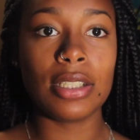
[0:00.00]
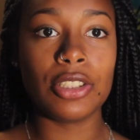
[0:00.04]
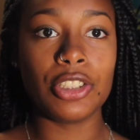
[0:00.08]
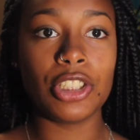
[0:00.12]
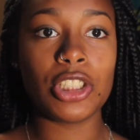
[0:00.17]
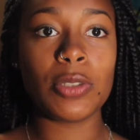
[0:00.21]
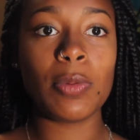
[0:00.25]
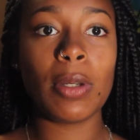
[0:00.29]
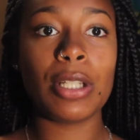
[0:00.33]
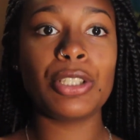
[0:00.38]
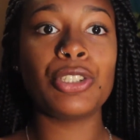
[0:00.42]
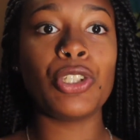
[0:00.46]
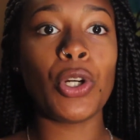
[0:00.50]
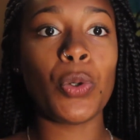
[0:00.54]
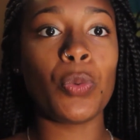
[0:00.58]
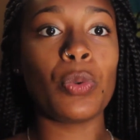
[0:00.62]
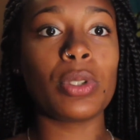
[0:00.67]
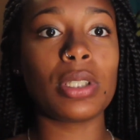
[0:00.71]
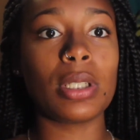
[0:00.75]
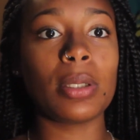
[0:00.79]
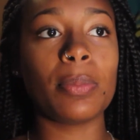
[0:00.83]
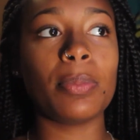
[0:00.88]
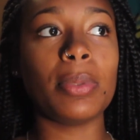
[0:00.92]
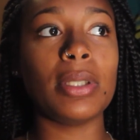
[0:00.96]
just when I don't
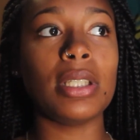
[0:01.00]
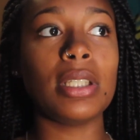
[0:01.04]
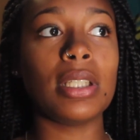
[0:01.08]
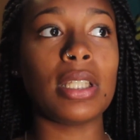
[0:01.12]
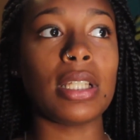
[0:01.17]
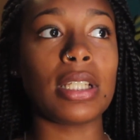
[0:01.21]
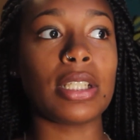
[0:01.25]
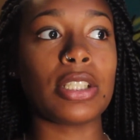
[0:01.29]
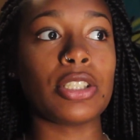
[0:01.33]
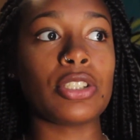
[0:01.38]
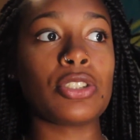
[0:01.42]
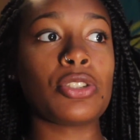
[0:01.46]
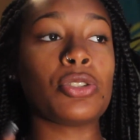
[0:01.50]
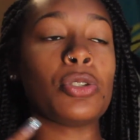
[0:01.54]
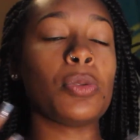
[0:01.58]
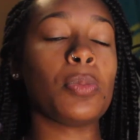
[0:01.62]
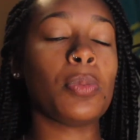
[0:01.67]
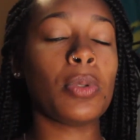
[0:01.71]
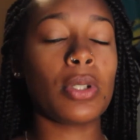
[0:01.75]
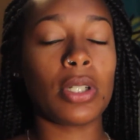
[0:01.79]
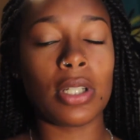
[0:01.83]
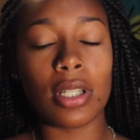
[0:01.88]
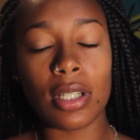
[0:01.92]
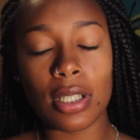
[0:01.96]
want to be like
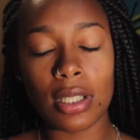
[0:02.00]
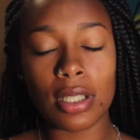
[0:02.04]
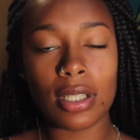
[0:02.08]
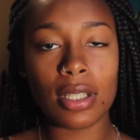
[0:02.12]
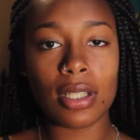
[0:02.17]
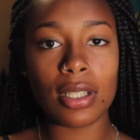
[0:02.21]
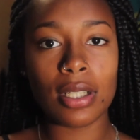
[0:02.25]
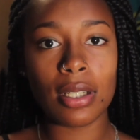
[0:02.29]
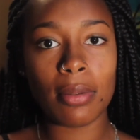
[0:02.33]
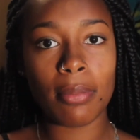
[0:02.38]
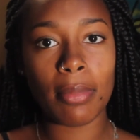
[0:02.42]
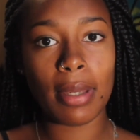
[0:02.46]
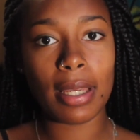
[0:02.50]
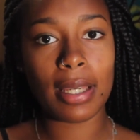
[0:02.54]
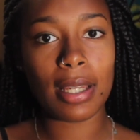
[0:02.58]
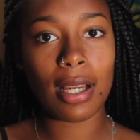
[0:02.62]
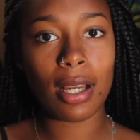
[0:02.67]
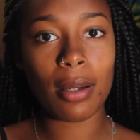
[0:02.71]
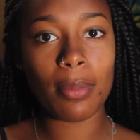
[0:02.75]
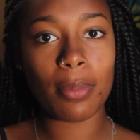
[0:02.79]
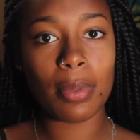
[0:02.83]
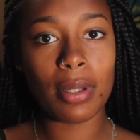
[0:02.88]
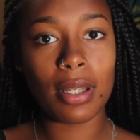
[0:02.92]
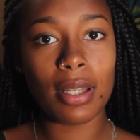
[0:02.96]
super
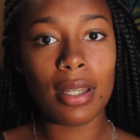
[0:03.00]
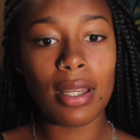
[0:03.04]
makeup,